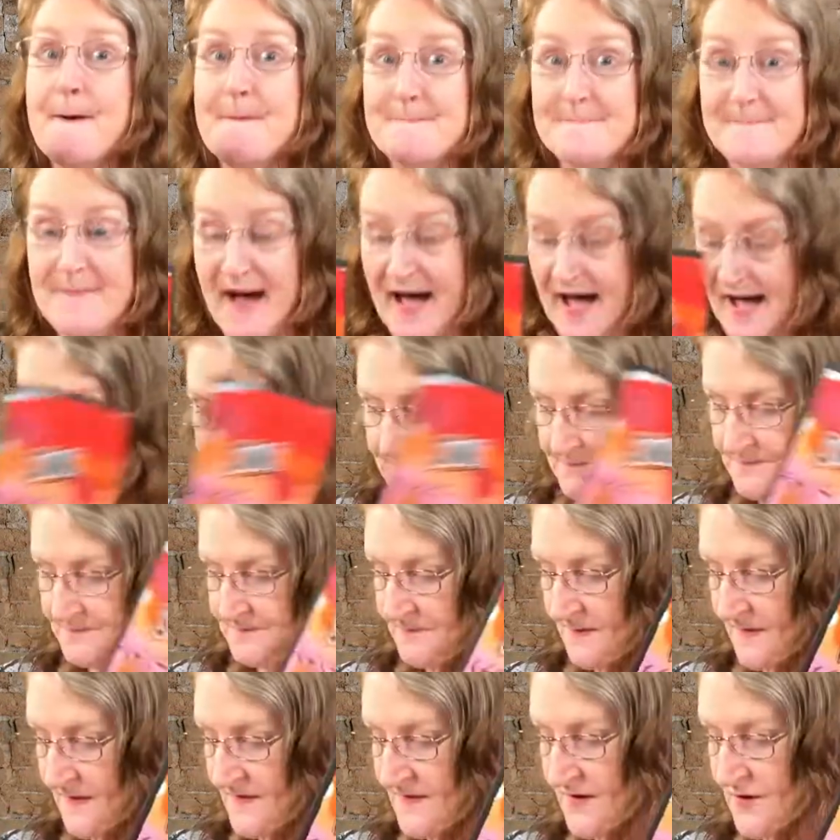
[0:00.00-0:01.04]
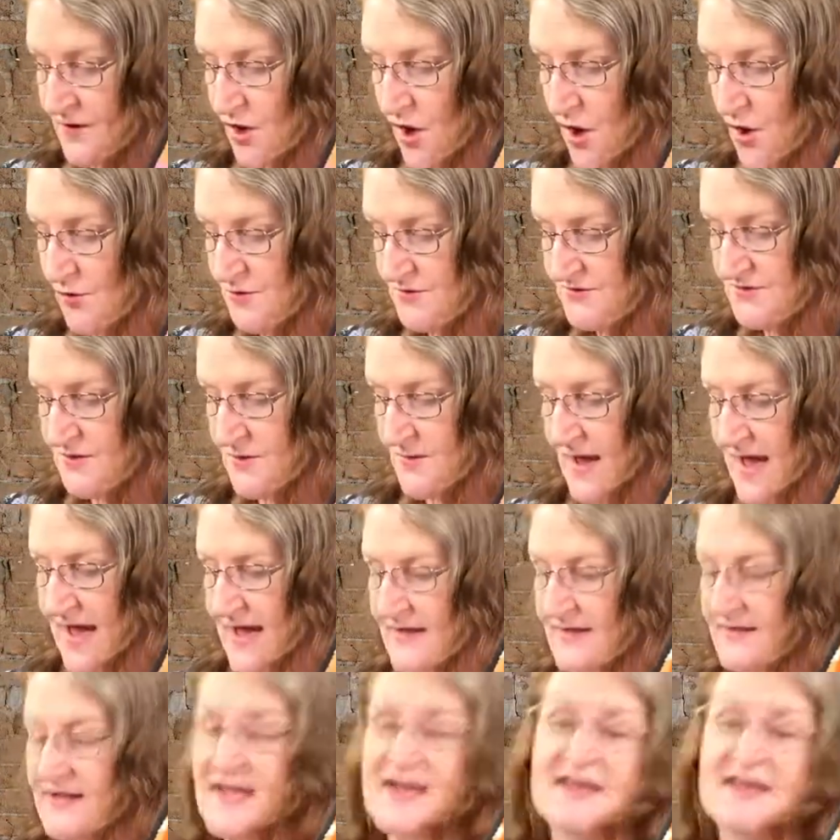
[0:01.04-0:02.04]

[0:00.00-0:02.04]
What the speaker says: But then I also had